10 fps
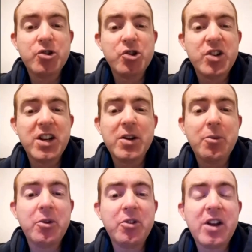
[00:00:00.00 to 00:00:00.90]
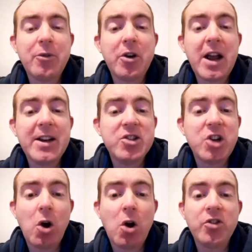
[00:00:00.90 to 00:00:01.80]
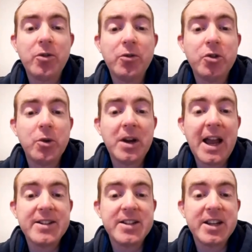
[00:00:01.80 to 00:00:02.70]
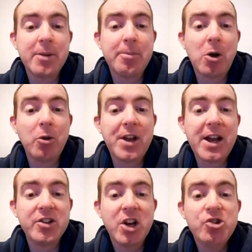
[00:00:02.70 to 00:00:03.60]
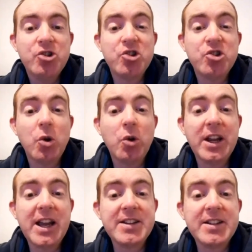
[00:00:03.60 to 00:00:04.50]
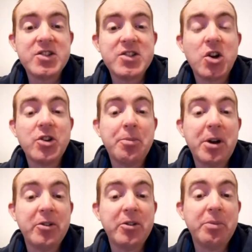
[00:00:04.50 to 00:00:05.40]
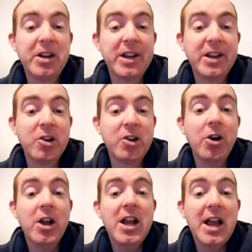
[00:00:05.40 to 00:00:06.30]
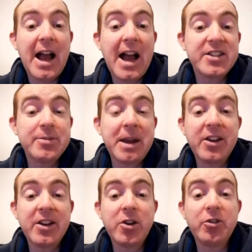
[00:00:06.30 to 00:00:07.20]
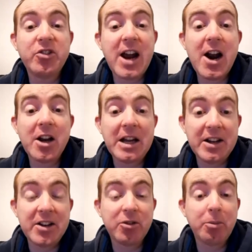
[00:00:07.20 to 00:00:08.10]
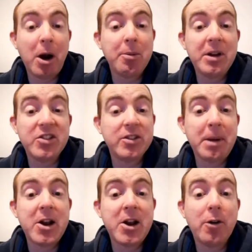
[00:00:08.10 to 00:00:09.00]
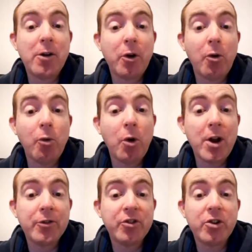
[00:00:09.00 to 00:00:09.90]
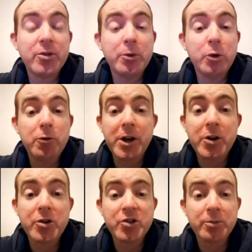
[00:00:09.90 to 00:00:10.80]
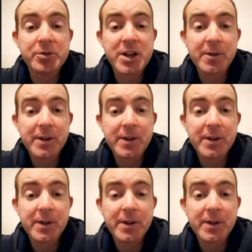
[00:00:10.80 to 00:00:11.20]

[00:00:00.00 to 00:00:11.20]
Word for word: Do you think there was ever any thoughts of doing anything about that? Just looking at that sort of particular aspect of Stargate as probably a spin off or a one off sort of movie or something?